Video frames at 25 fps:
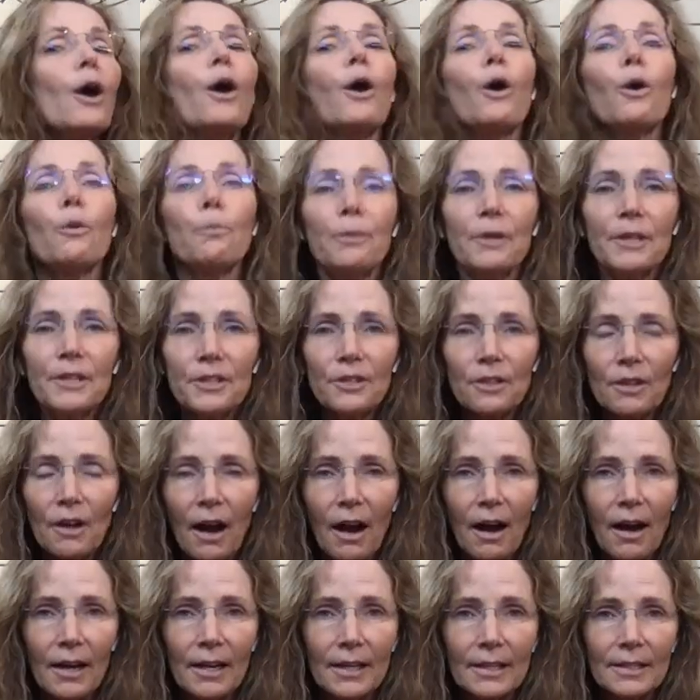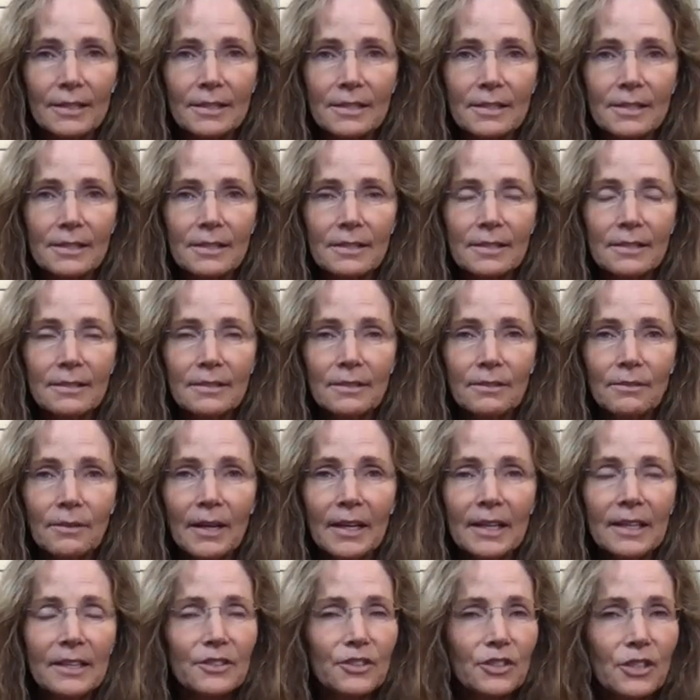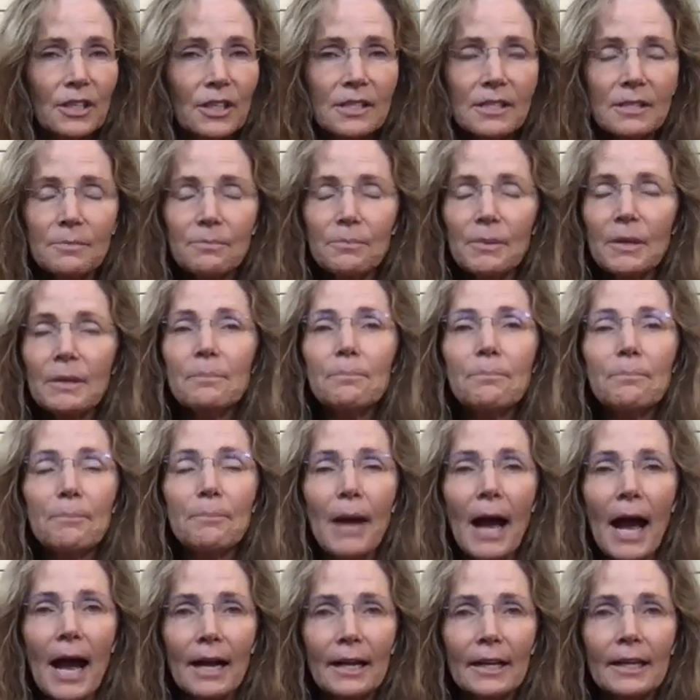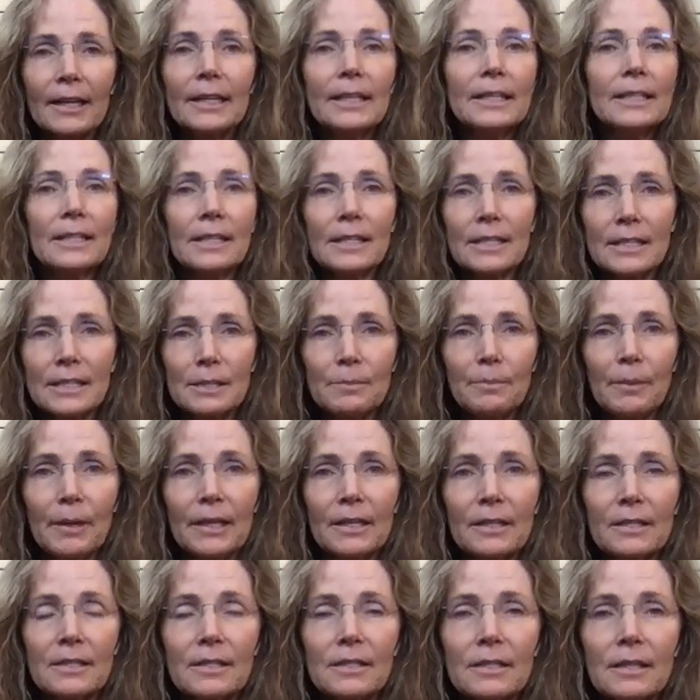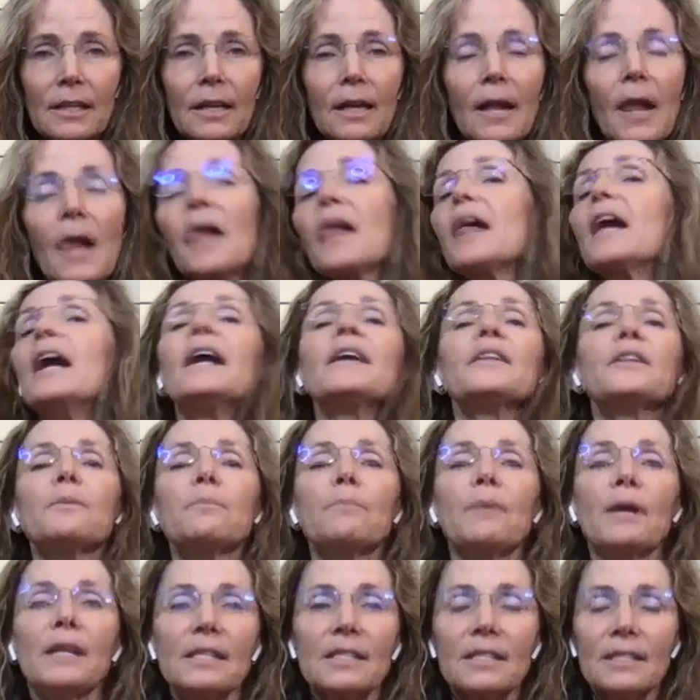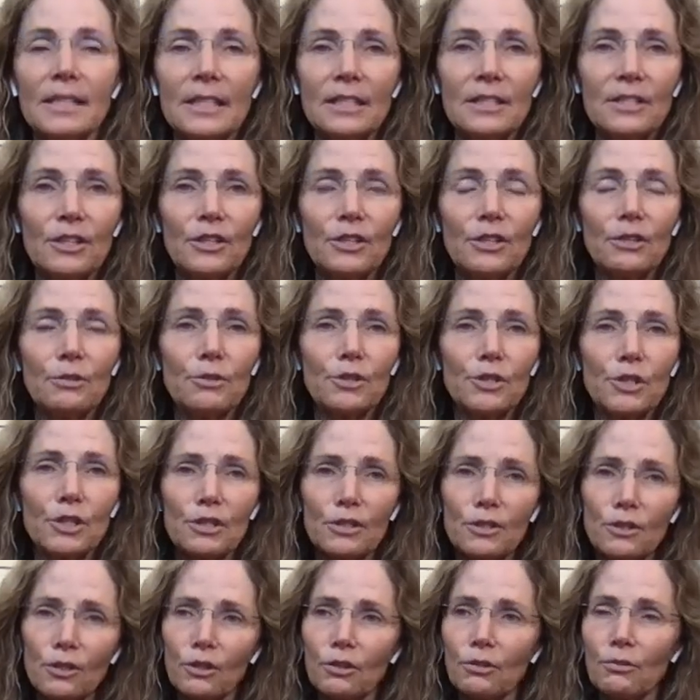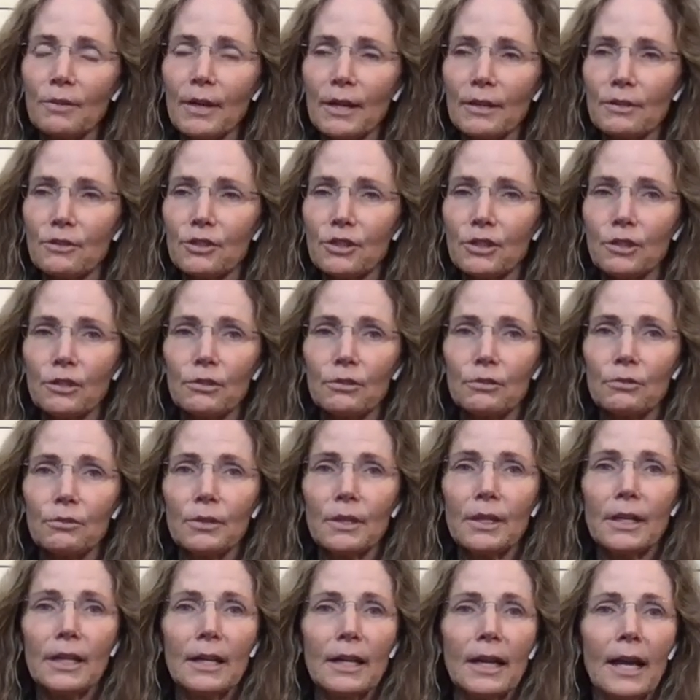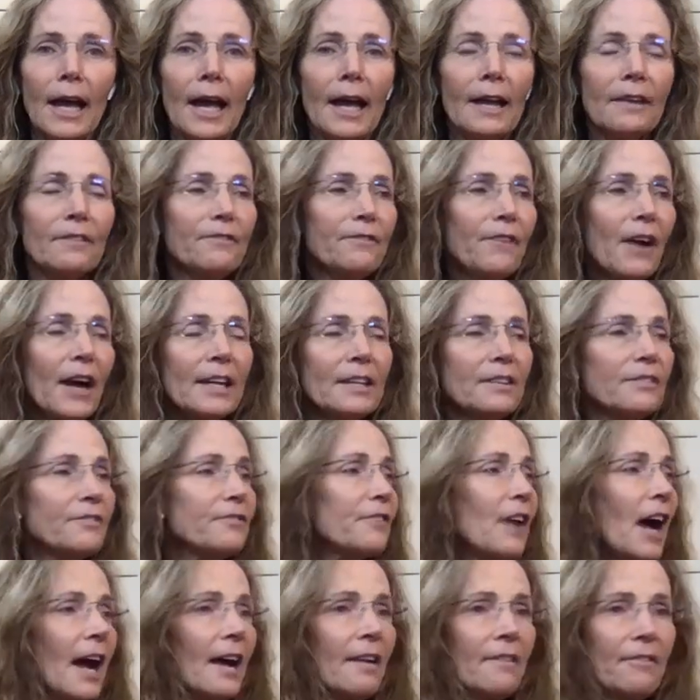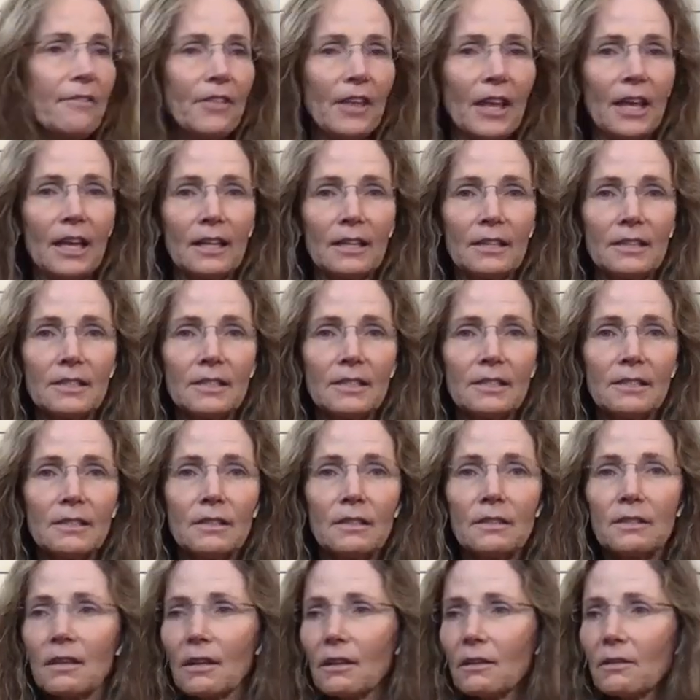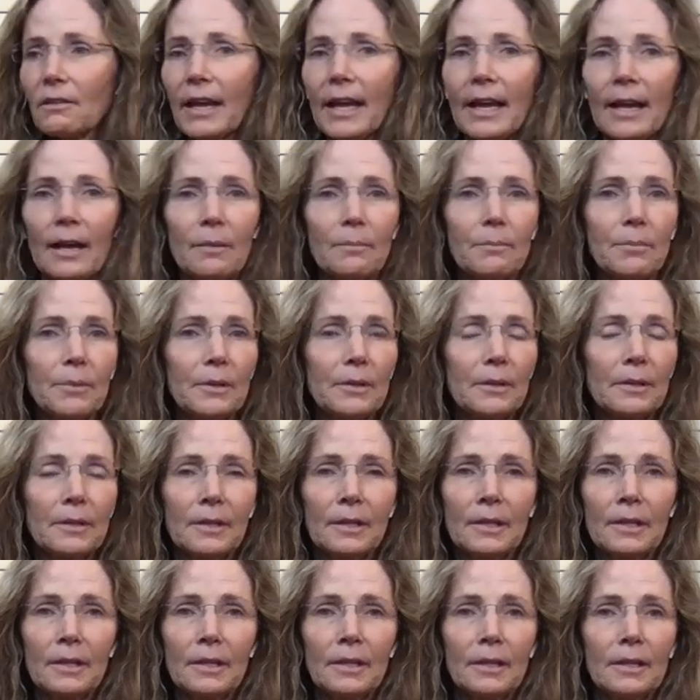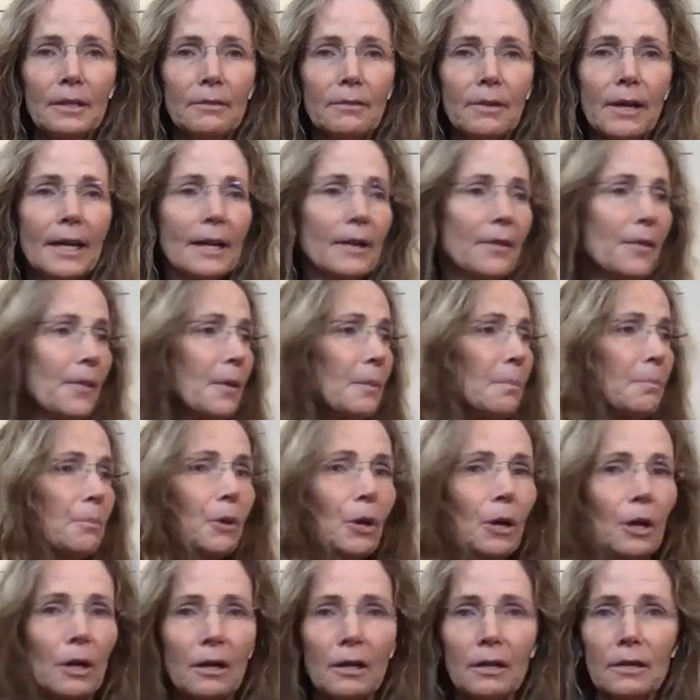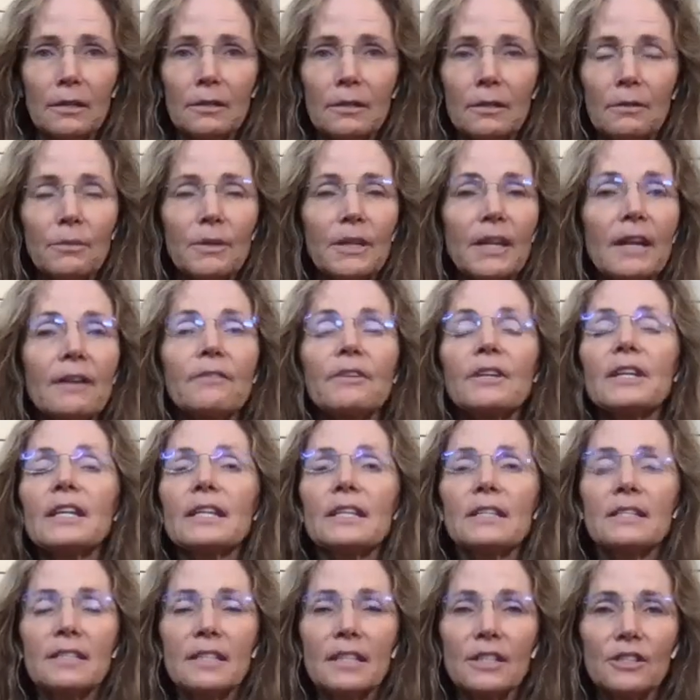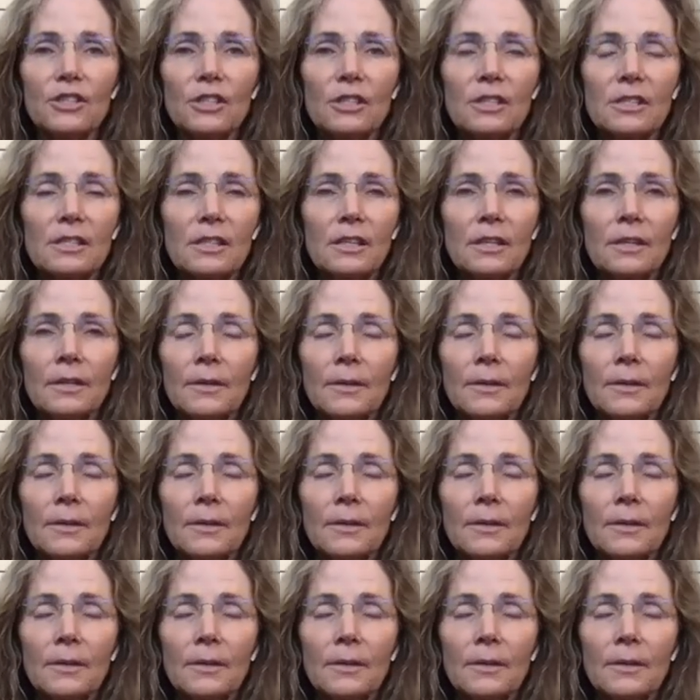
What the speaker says: open your eyes, right? Just be back in the space. And the best thing to do is just look around you and find 5 things: the lamp, right? The book, whatever it is, and just